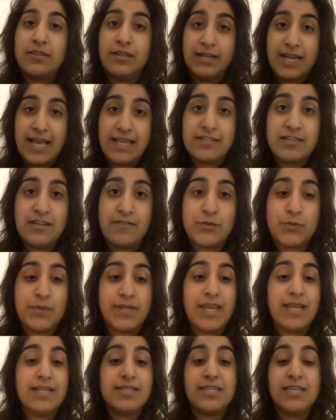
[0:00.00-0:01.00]
the last day of
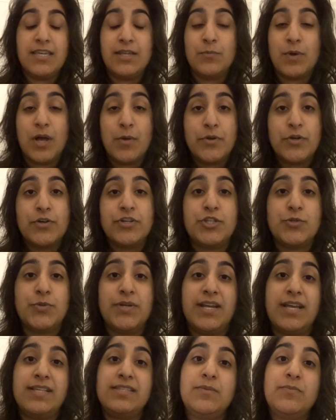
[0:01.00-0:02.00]
2018 while we're going to
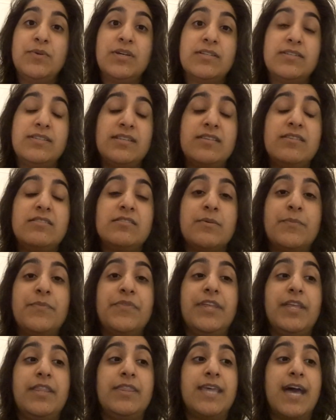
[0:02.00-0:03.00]
2019 because this is
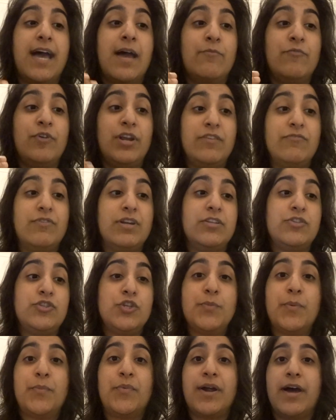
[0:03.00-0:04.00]
something that I'm really, really
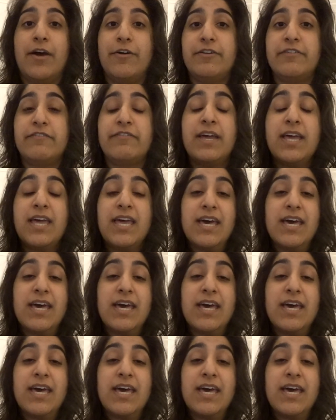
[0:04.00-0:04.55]
super proud of.